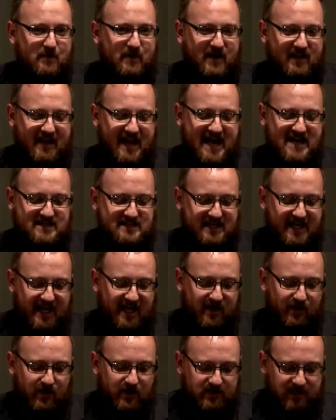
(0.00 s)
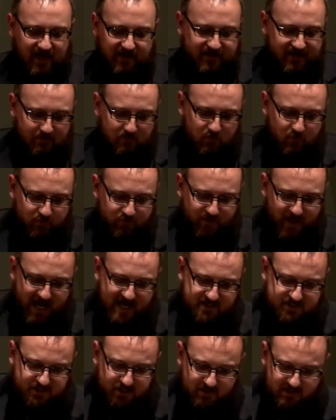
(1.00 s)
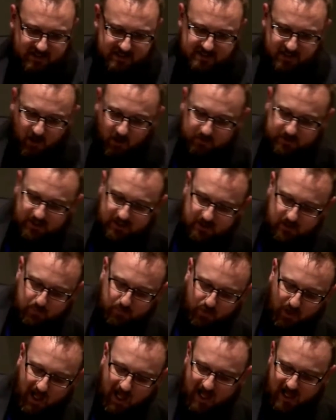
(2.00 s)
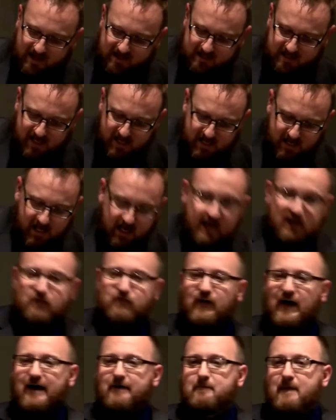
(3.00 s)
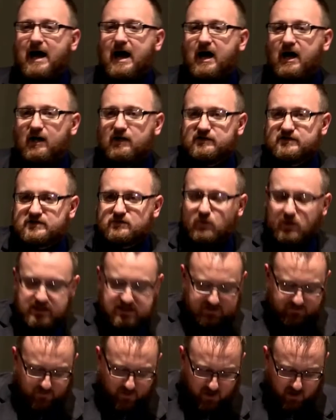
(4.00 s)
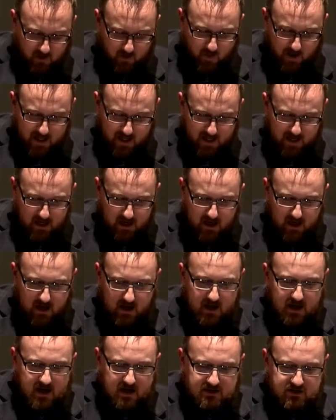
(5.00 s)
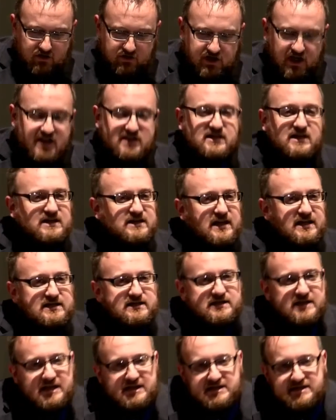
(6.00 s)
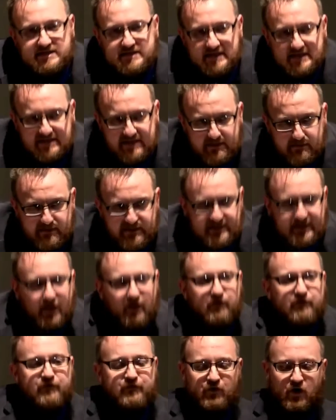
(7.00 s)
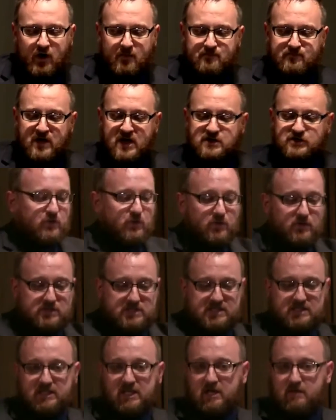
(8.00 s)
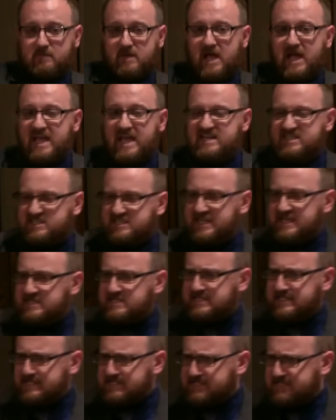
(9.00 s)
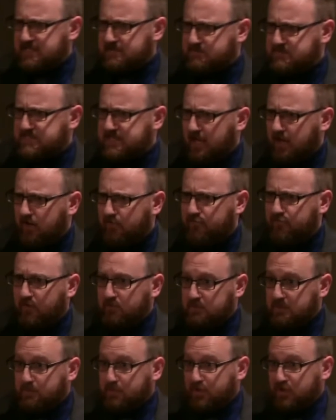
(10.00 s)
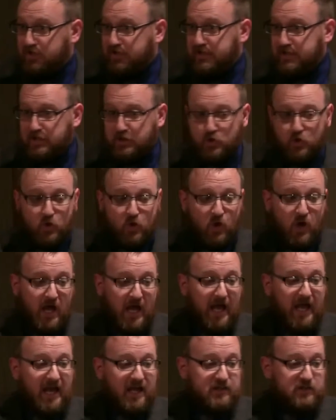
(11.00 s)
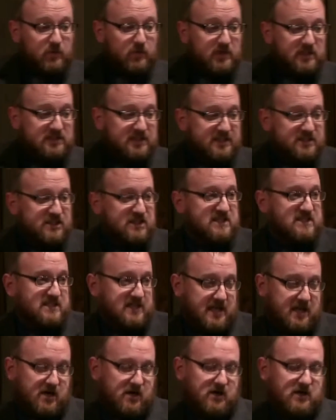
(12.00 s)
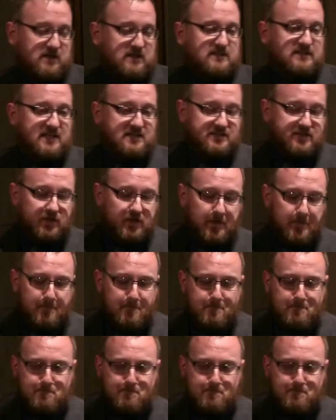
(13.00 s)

But in that day, nothing moved faster than a donkey could plod, and 85 miles was far away. So Jesus has distanced himself from Jerusalem. He's distanced himself from the political and the religious center.